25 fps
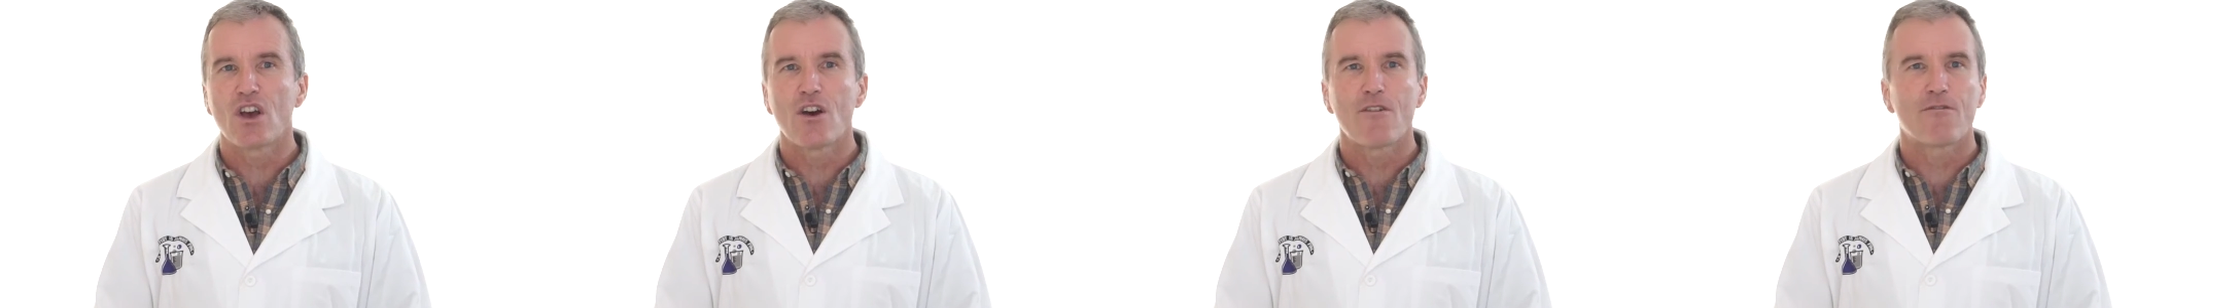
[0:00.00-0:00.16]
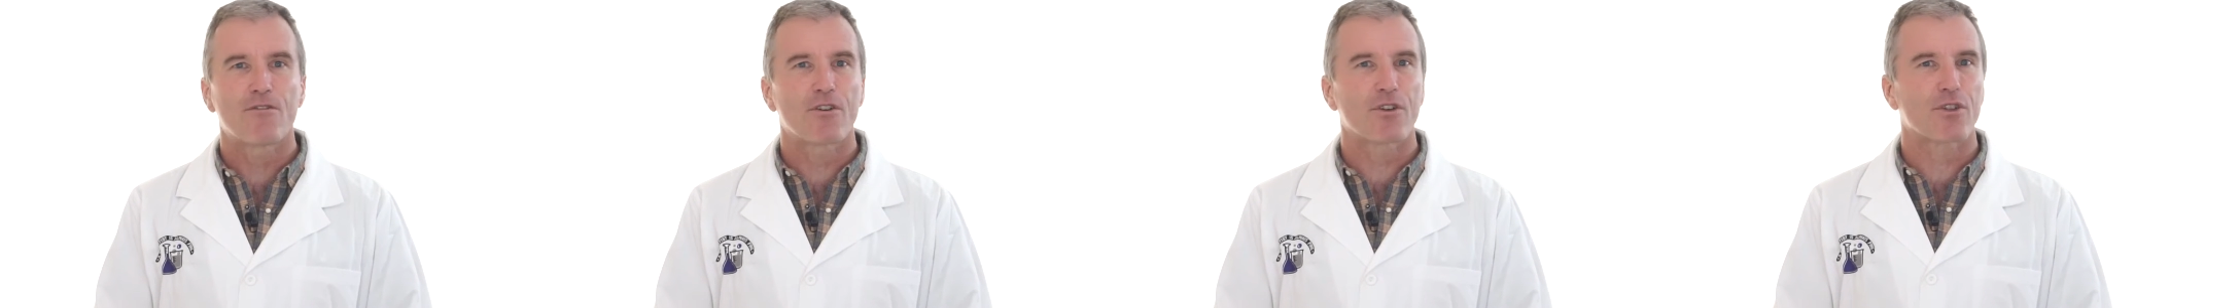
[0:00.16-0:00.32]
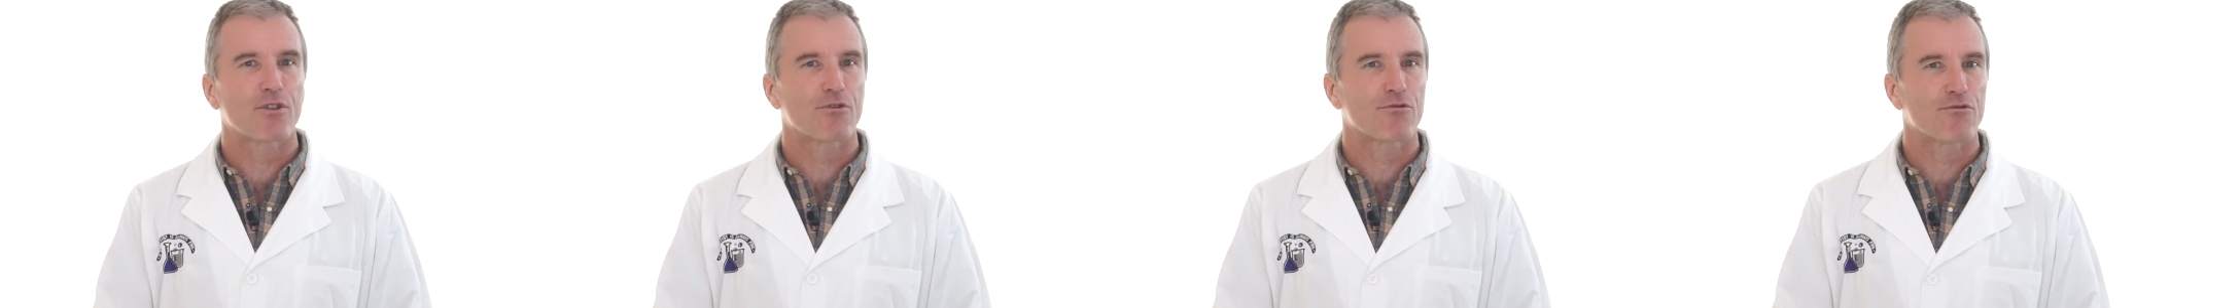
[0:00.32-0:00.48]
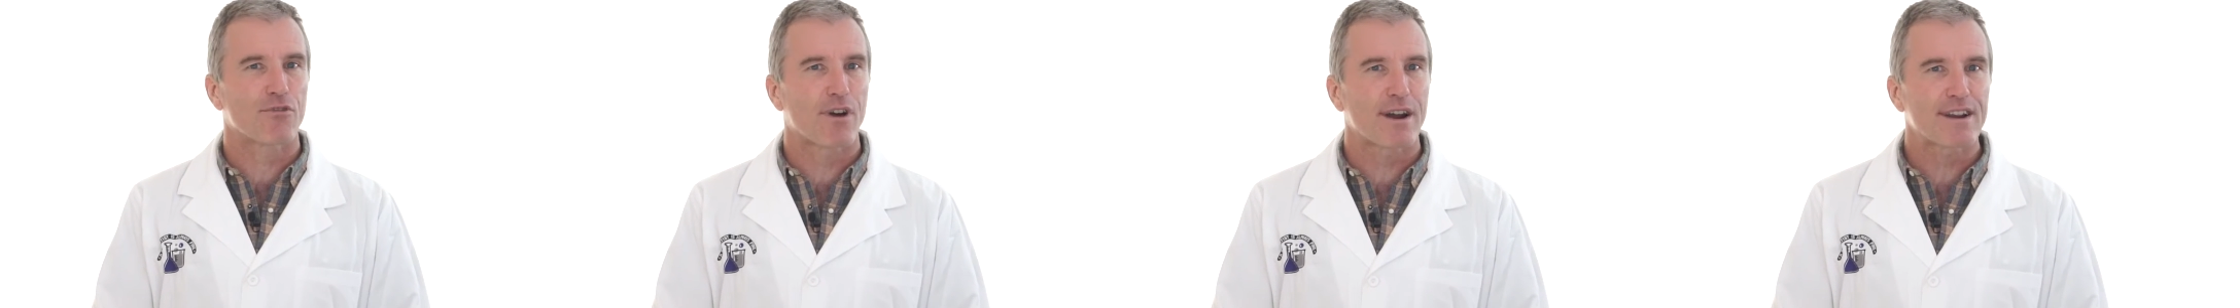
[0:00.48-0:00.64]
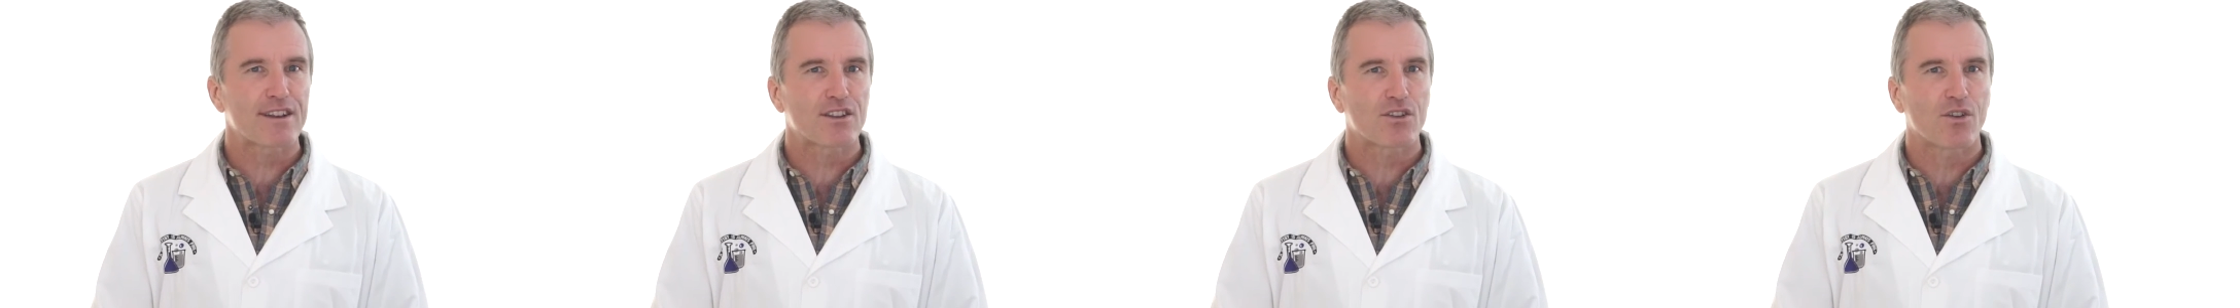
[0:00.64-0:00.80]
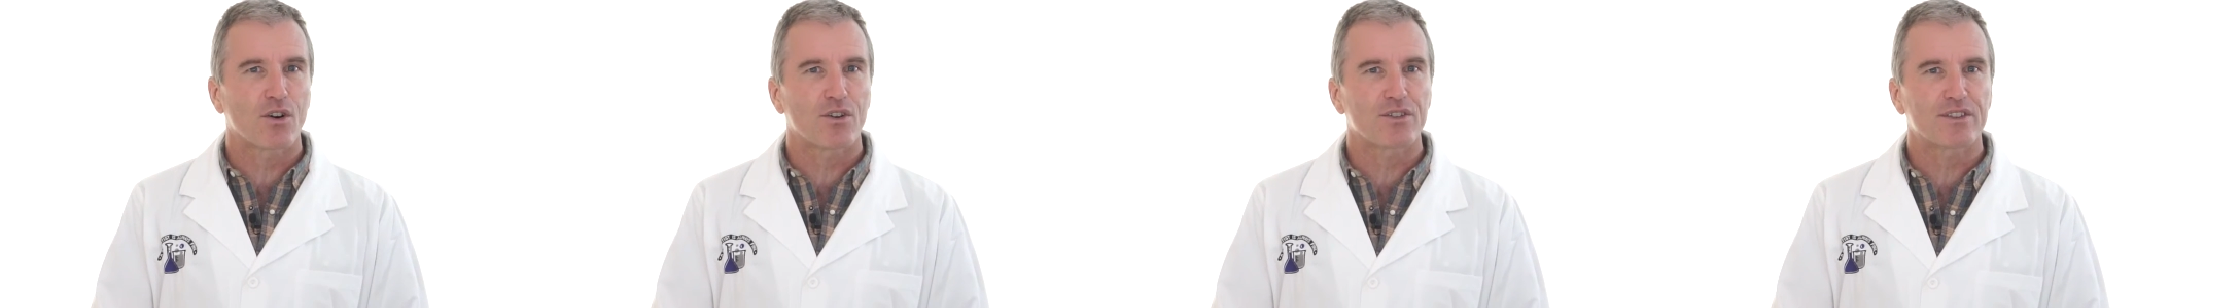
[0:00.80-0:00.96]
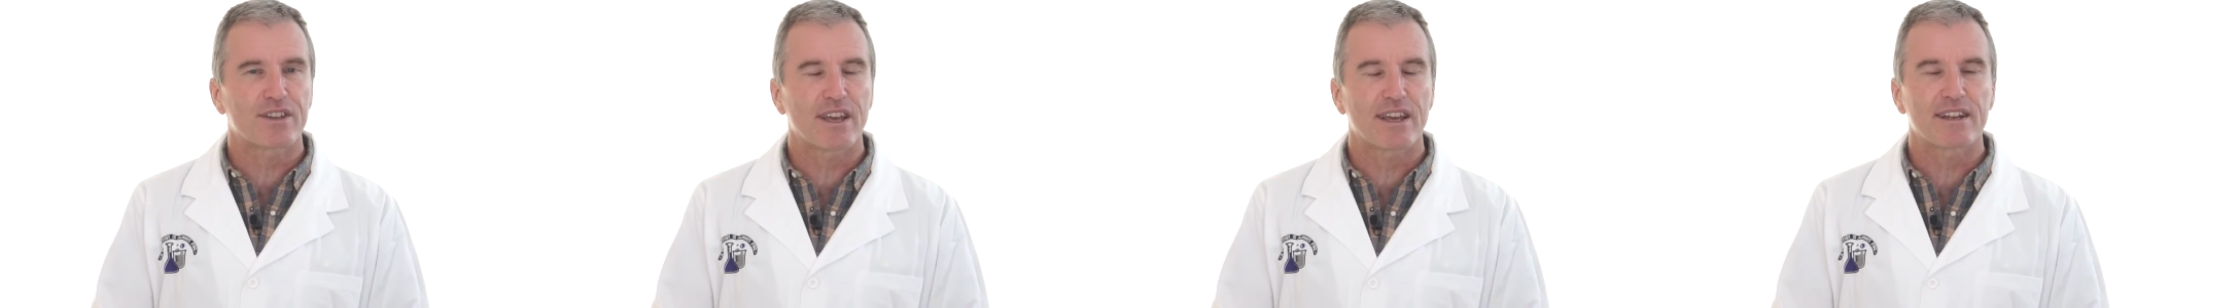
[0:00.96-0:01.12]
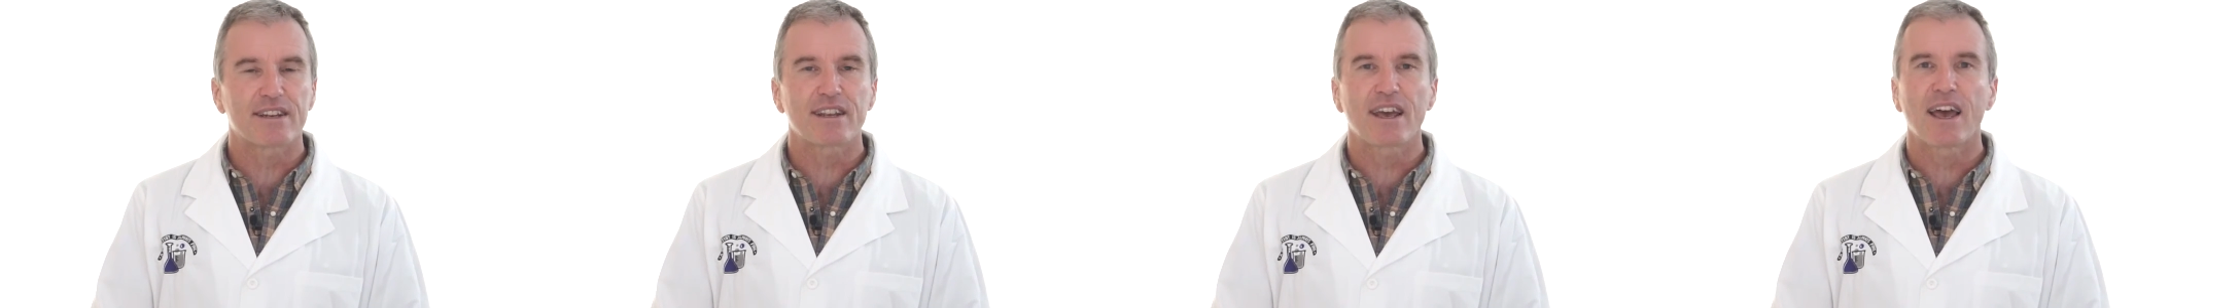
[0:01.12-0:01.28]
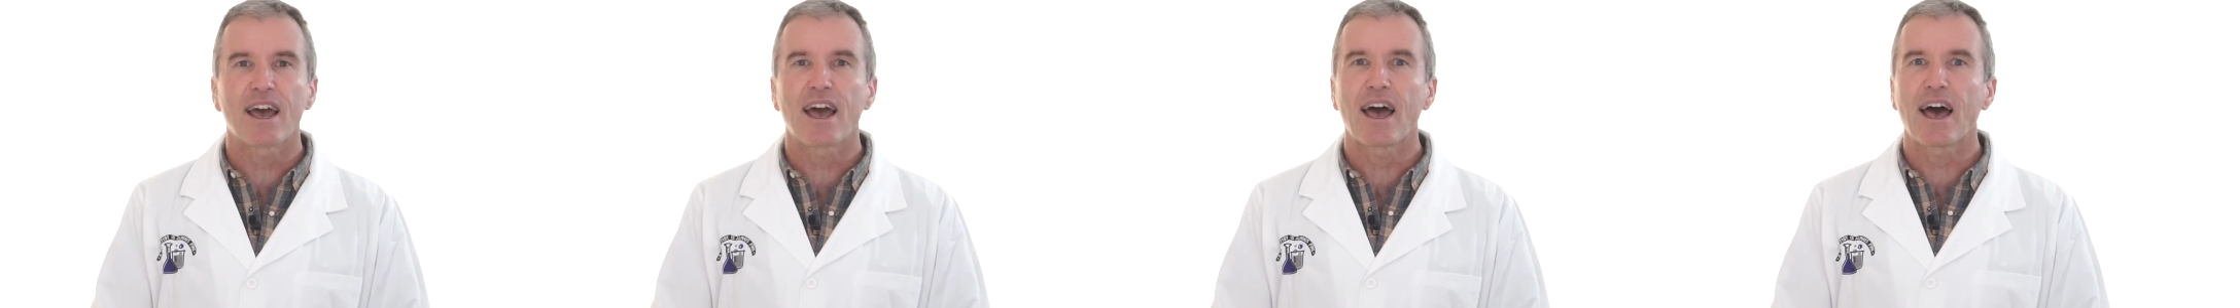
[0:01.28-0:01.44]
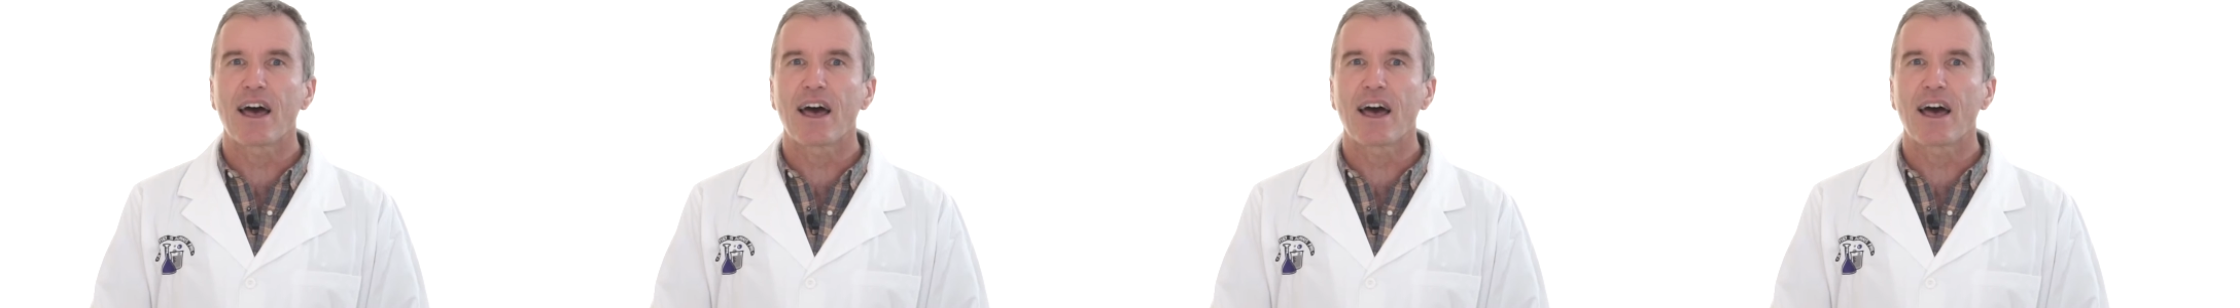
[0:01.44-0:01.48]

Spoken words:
for the right content